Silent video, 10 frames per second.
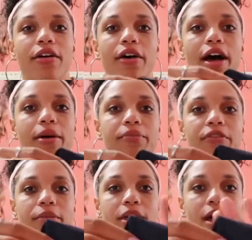
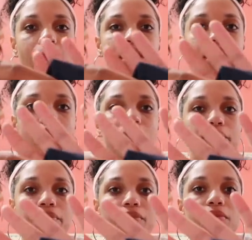Femmy cup in,
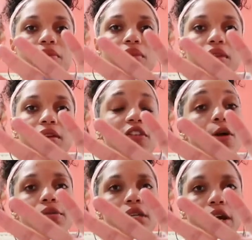
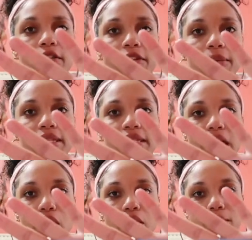Femmy
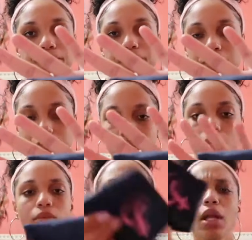Cycle,
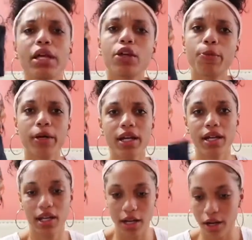and you'll put it
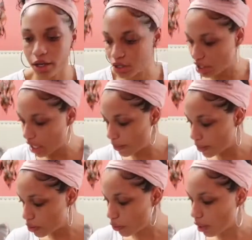in here to keep
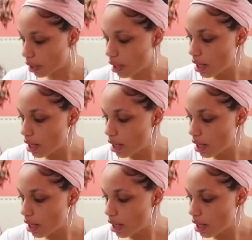it stored.